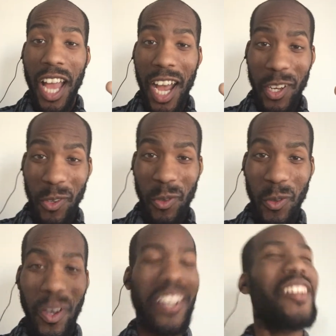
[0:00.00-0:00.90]
How you
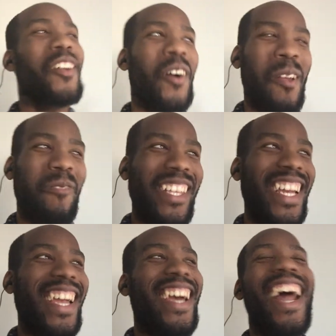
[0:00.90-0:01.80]
doing? You know what I'm
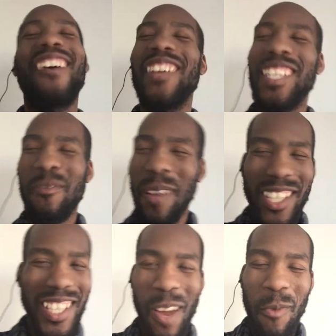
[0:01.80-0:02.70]
saying? I mean, as much
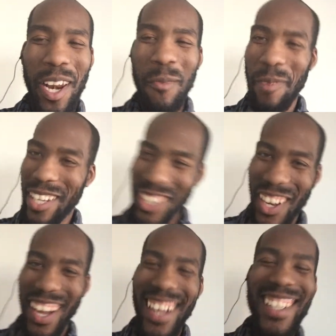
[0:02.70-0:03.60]
as I wanted Big
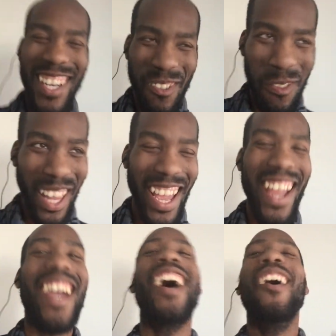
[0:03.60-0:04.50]
Sean to
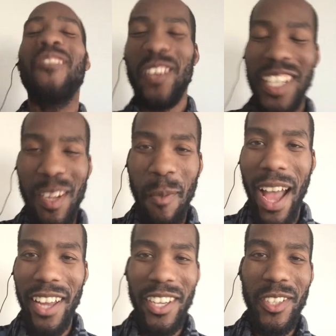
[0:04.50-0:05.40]
play for Team
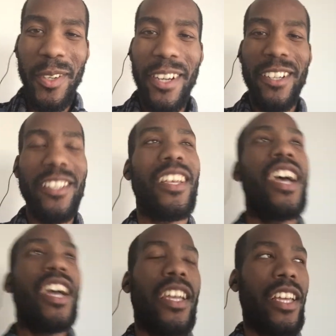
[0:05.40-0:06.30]
How You Doingers,
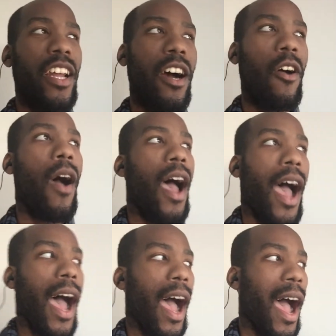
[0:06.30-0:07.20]
you know,
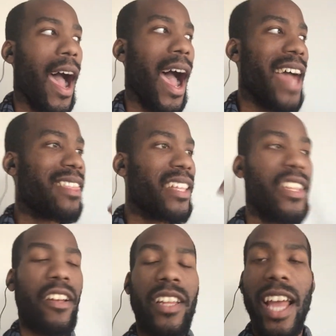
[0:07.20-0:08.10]
I think
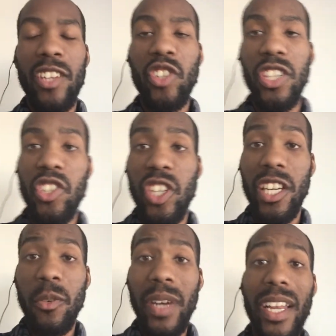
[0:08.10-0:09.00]
their connection is
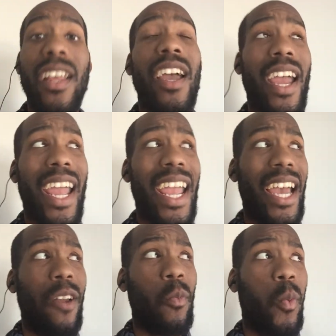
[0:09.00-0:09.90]
genuine,
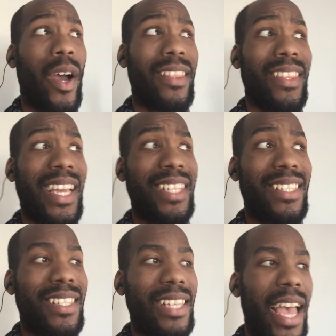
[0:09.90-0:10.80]
and what they
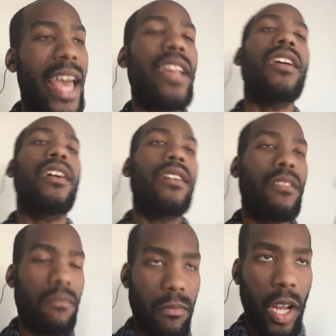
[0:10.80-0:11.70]
said,
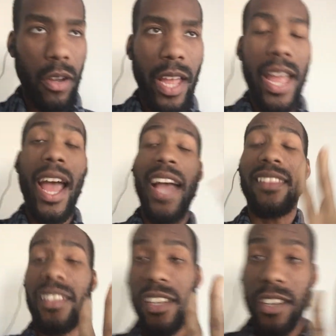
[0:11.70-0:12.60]
okay, I
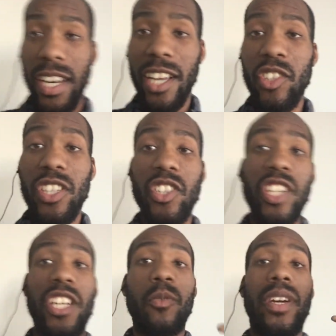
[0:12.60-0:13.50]
think their connection is
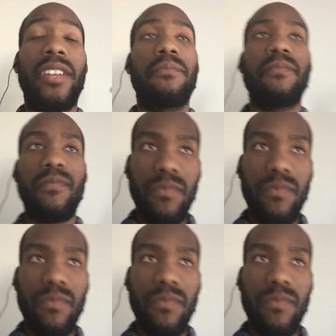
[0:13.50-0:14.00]
genuine.